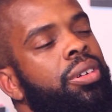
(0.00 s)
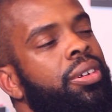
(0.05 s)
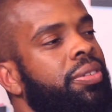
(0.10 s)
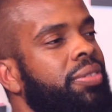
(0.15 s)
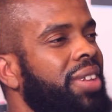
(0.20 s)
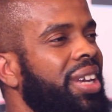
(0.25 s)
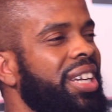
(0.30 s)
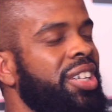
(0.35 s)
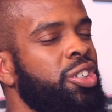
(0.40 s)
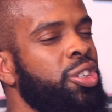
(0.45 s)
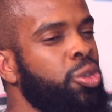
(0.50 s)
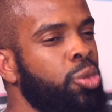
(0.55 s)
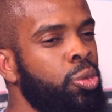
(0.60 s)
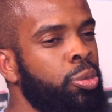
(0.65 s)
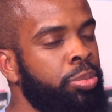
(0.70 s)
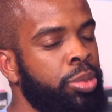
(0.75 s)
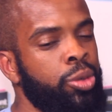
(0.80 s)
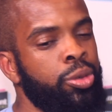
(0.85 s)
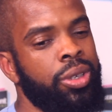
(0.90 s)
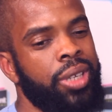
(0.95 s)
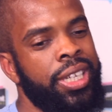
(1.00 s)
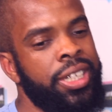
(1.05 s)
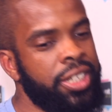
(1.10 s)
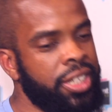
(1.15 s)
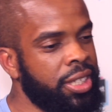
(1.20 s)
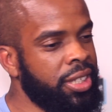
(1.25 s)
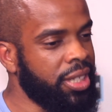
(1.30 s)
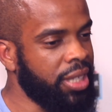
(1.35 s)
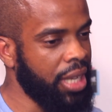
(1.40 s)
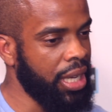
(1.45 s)
of that, it's just all let's
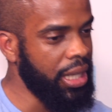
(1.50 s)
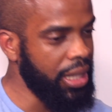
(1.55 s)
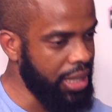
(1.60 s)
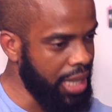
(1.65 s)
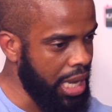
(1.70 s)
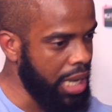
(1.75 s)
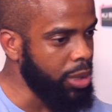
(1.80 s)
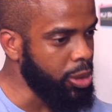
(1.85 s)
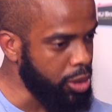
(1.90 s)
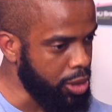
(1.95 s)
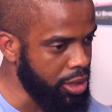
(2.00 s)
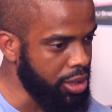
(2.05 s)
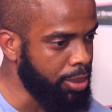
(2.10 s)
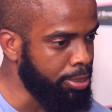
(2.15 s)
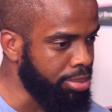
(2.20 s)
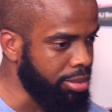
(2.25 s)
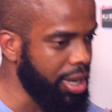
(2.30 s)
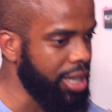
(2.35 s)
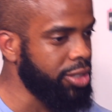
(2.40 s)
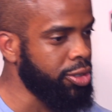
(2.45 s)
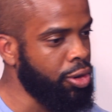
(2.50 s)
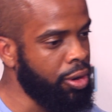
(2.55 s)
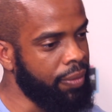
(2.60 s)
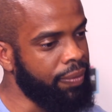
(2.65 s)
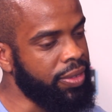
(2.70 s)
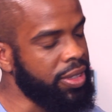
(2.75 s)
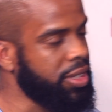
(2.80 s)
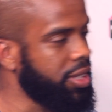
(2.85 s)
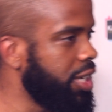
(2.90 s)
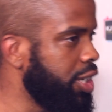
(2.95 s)
just get down to the brass
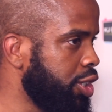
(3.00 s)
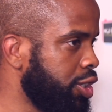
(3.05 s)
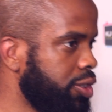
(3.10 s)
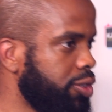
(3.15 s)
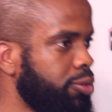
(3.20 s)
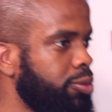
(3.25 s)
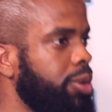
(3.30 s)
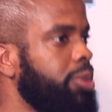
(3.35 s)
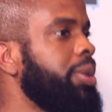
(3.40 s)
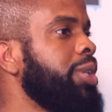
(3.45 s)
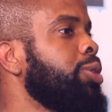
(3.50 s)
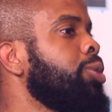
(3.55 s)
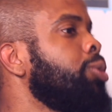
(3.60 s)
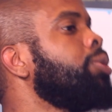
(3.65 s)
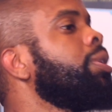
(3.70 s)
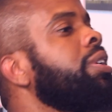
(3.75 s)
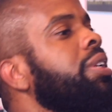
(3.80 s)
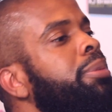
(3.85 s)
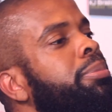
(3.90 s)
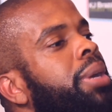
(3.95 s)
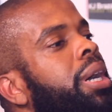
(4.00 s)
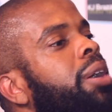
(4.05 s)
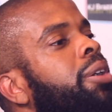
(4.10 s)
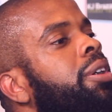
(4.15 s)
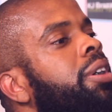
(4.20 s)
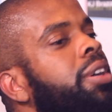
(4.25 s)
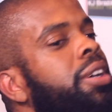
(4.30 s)
conversation of what we're talking about.